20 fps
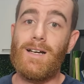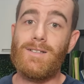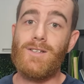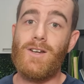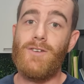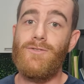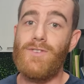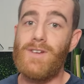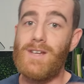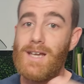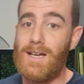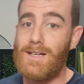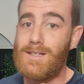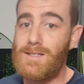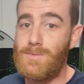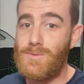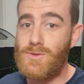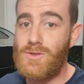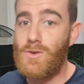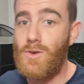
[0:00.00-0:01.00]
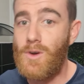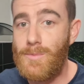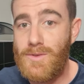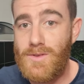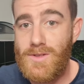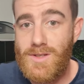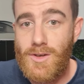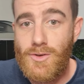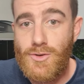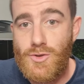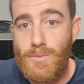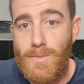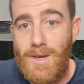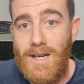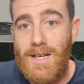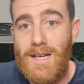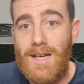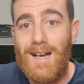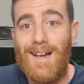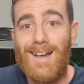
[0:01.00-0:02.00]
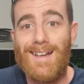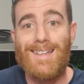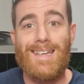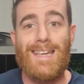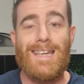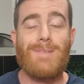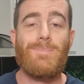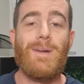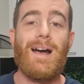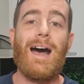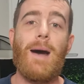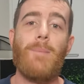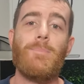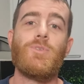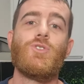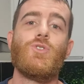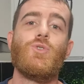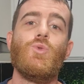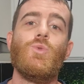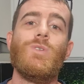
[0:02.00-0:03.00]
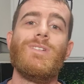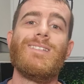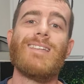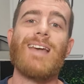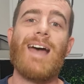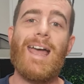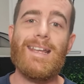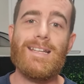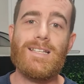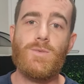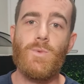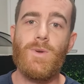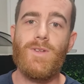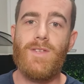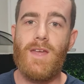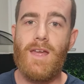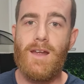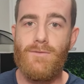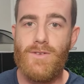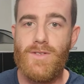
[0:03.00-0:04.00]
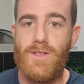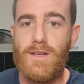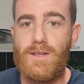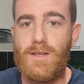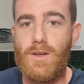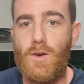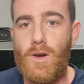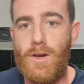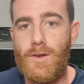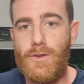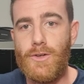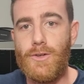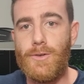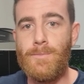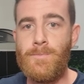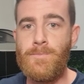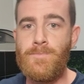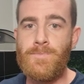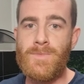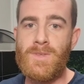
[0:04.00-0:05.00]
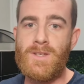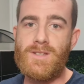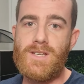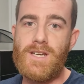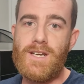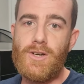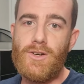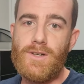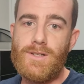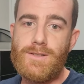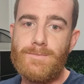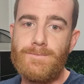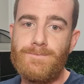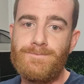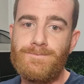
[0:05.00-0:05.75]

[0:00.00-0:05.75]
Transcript: Don't forget, subscribe to the social media and keep up to date with everything that I do. See you guys.